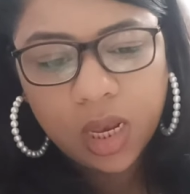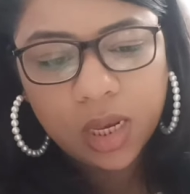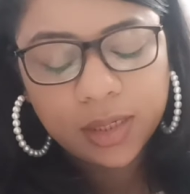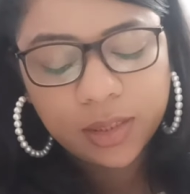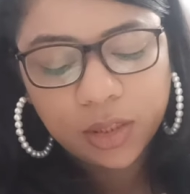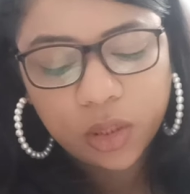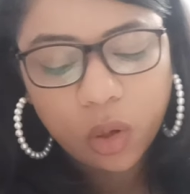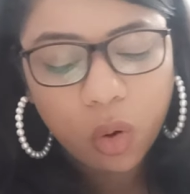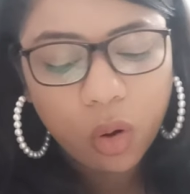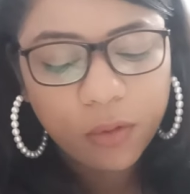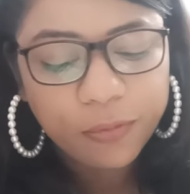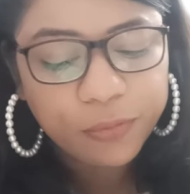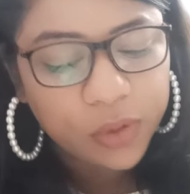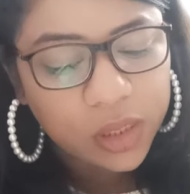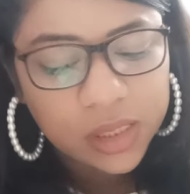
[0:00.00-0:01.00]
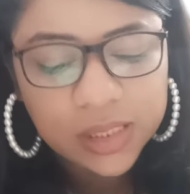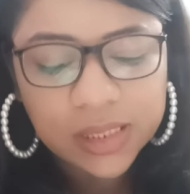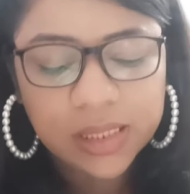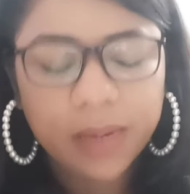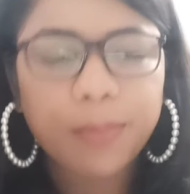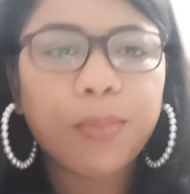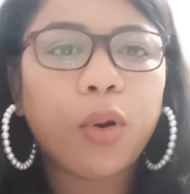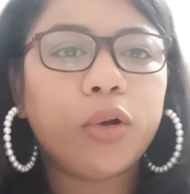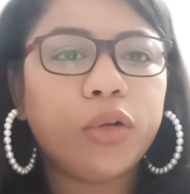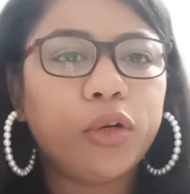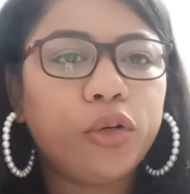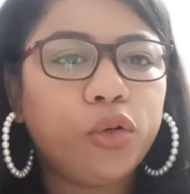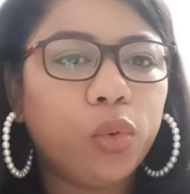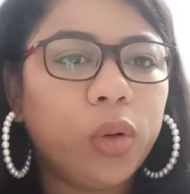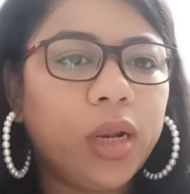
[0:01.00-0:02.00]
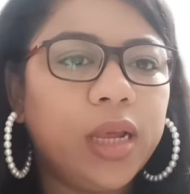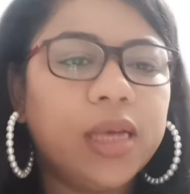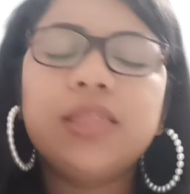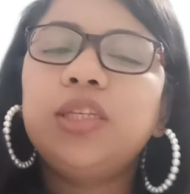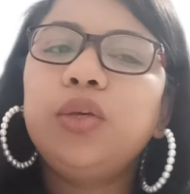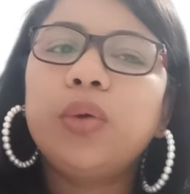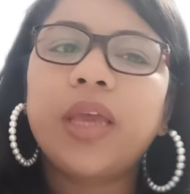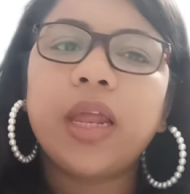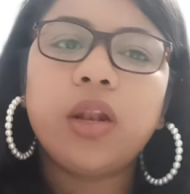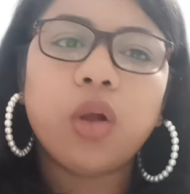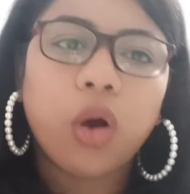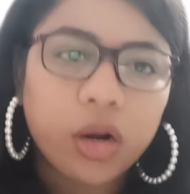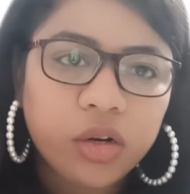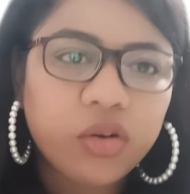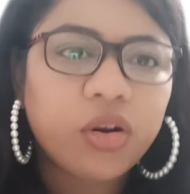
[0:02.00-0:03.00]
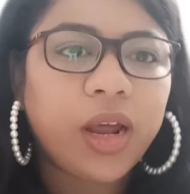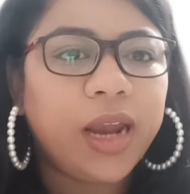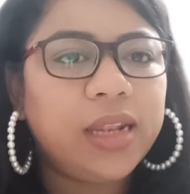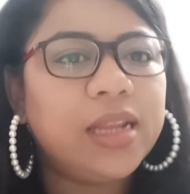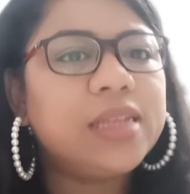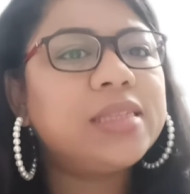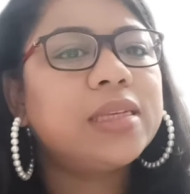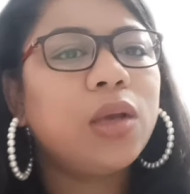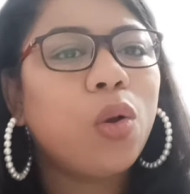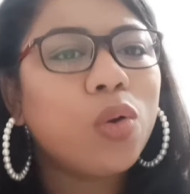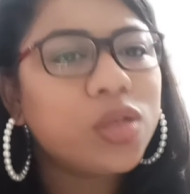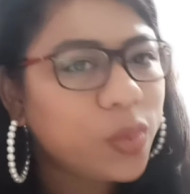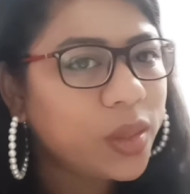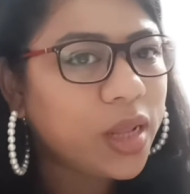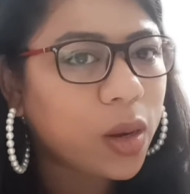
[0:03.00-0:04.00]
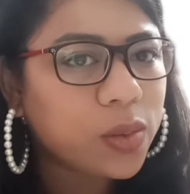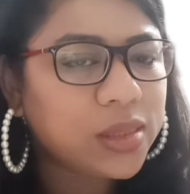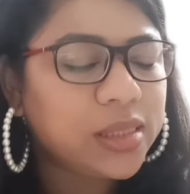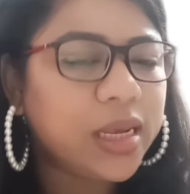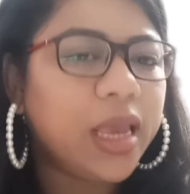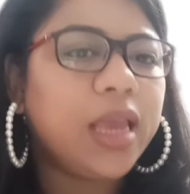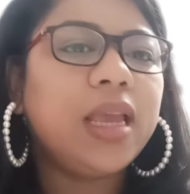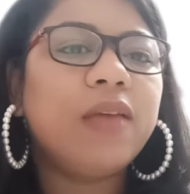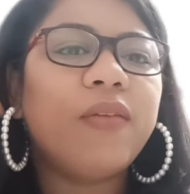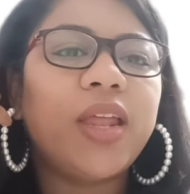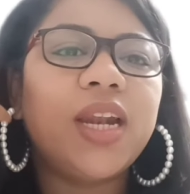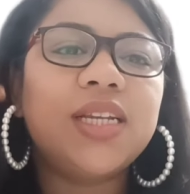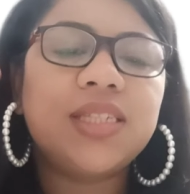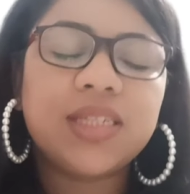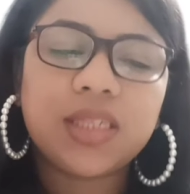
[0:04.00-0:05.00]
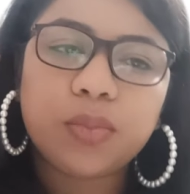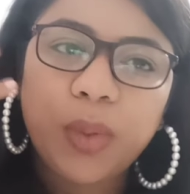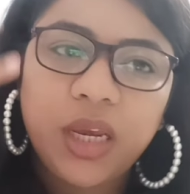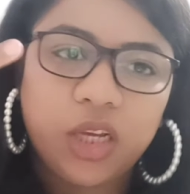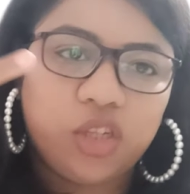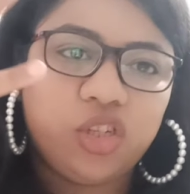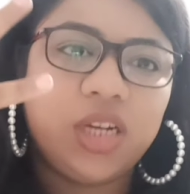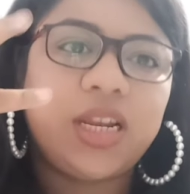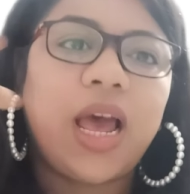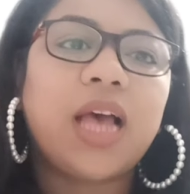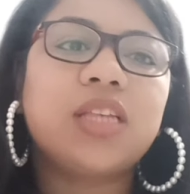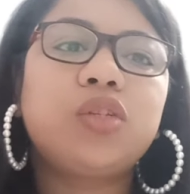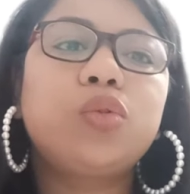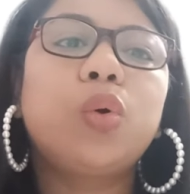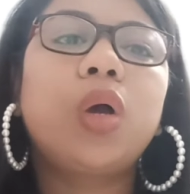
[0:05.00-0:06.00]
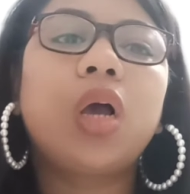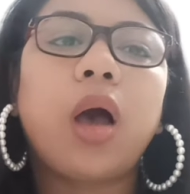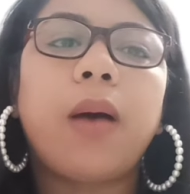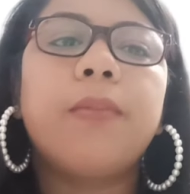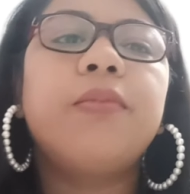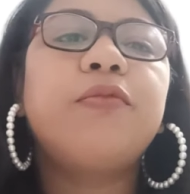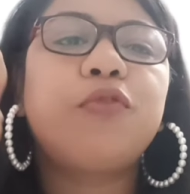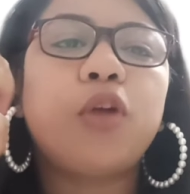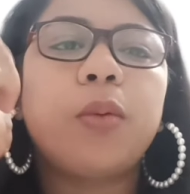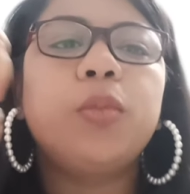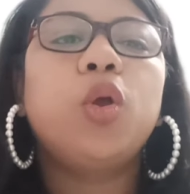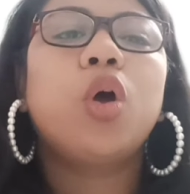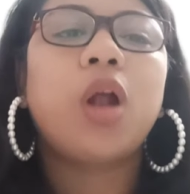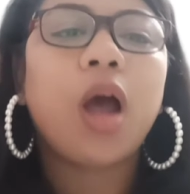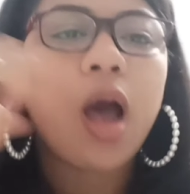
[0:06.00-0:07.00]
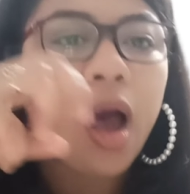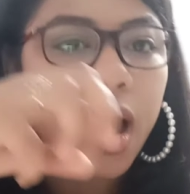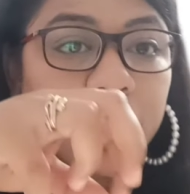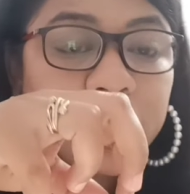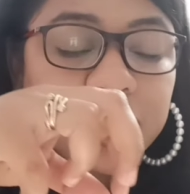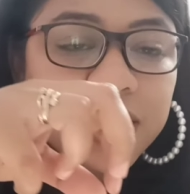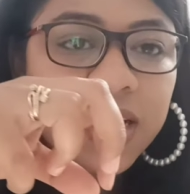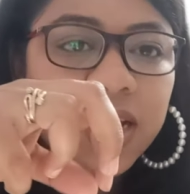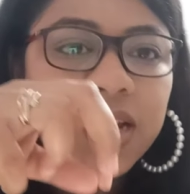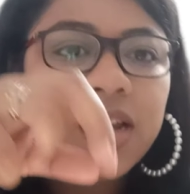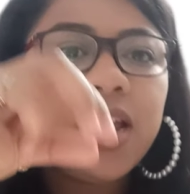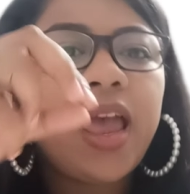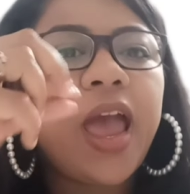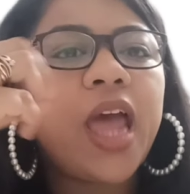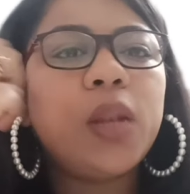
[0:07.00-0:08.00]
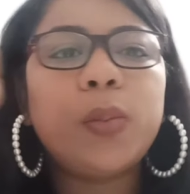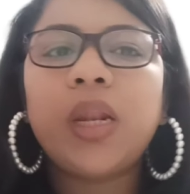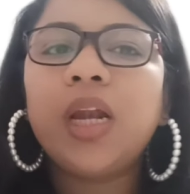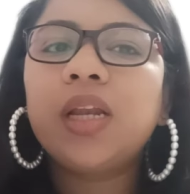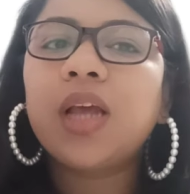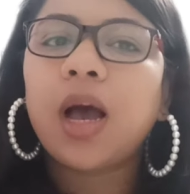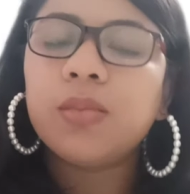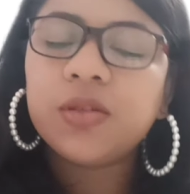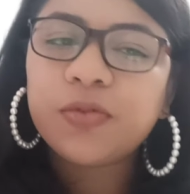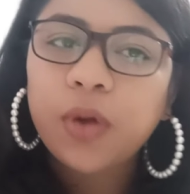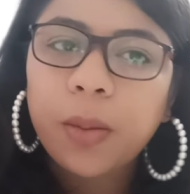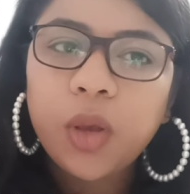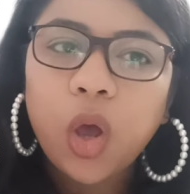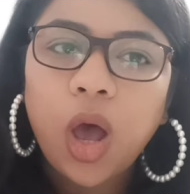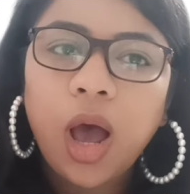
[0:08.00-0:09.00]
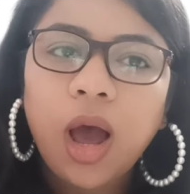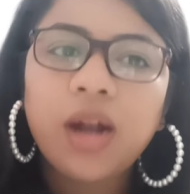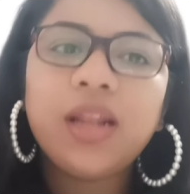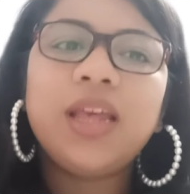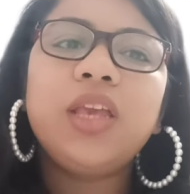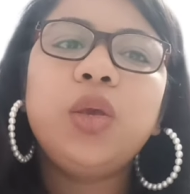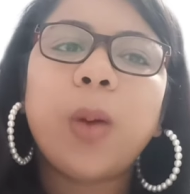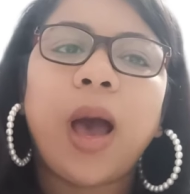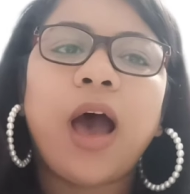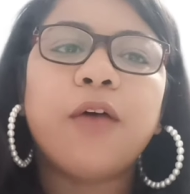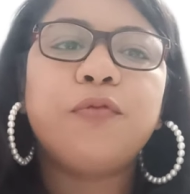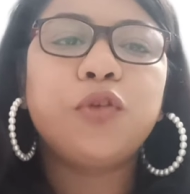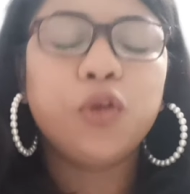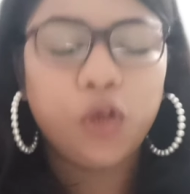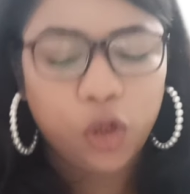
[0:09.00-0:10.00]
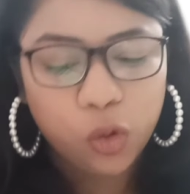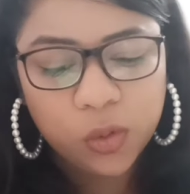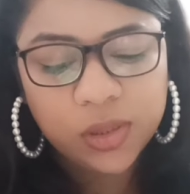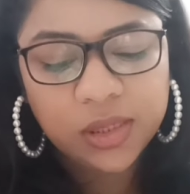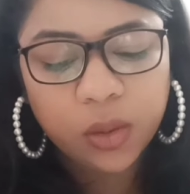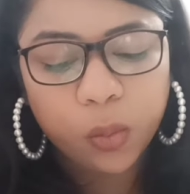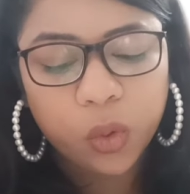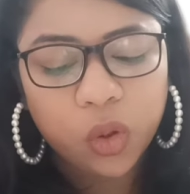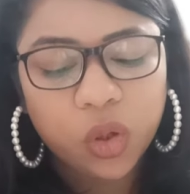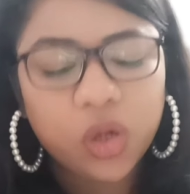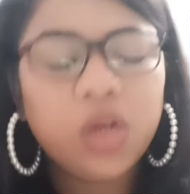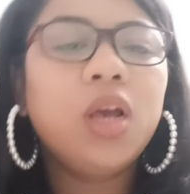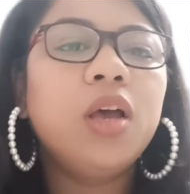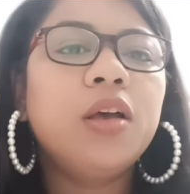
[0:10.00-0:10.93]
So first important rule is you cannot write, this goes without saying, when it is a speech, it has to come from your heart. And when it comes from your heart, you have to use the word